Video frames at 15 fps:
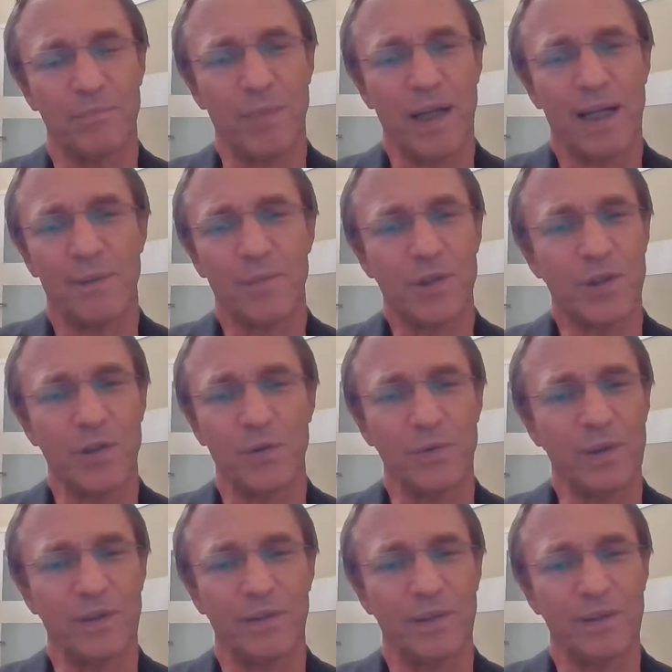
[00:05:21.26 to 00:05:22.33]
perhaps you
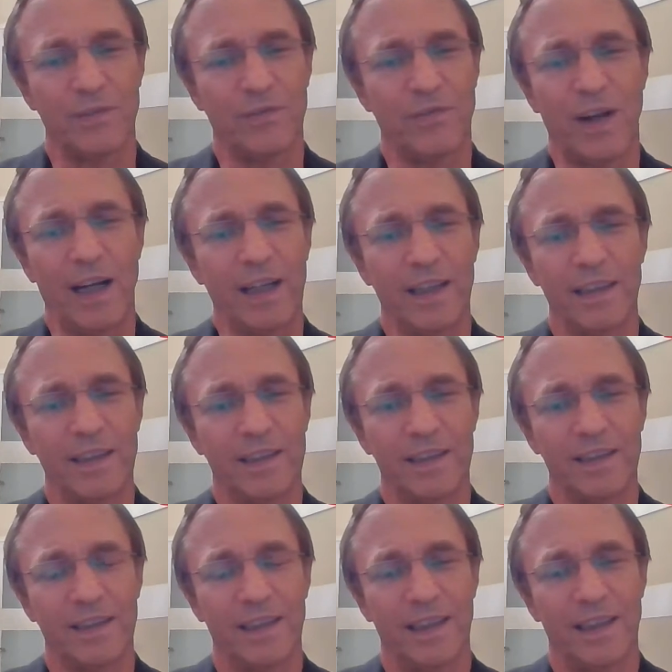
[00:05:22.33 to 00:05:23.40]
will find
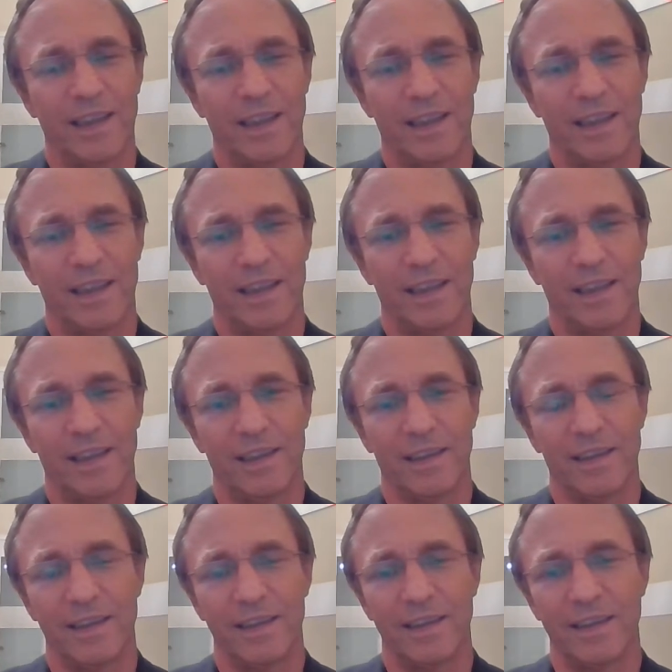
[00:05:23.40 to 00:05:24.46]

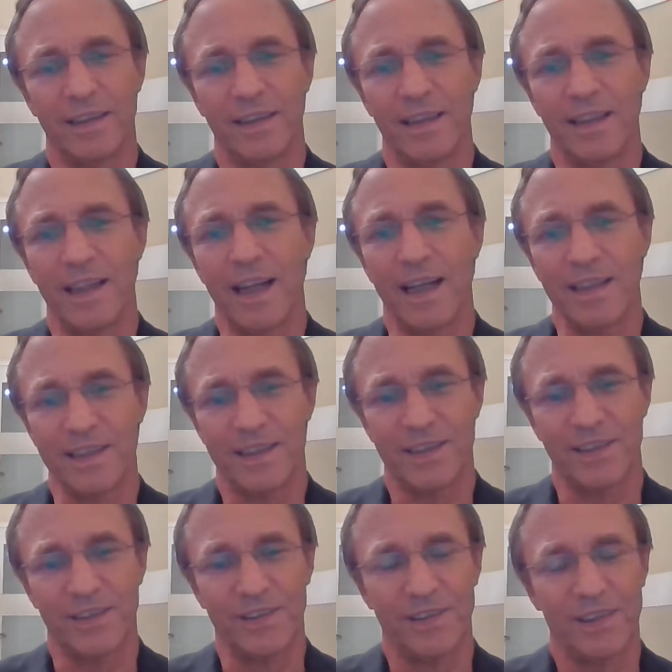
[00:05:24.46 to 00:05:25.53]
an
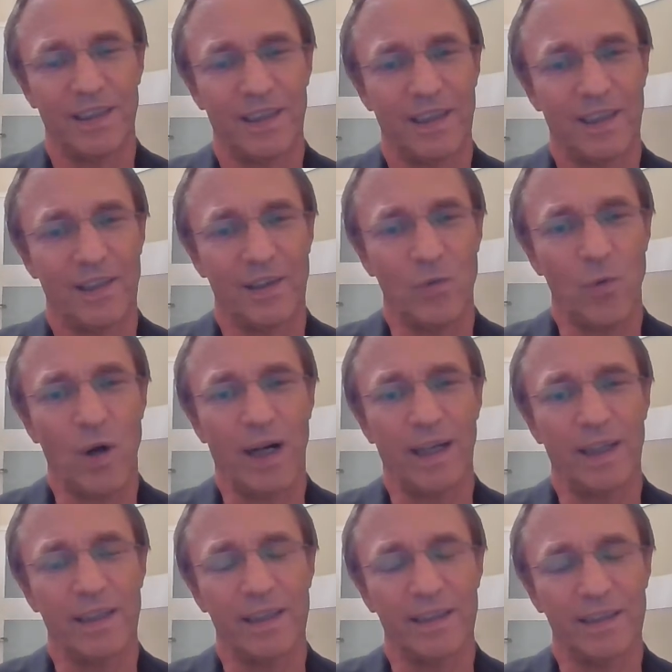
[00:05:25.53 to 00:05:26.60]
answer why
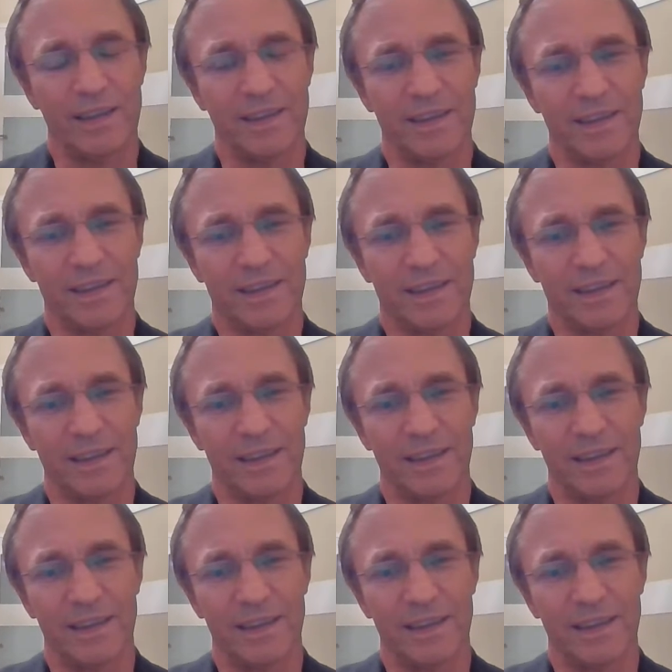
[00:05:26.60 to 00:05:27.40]
is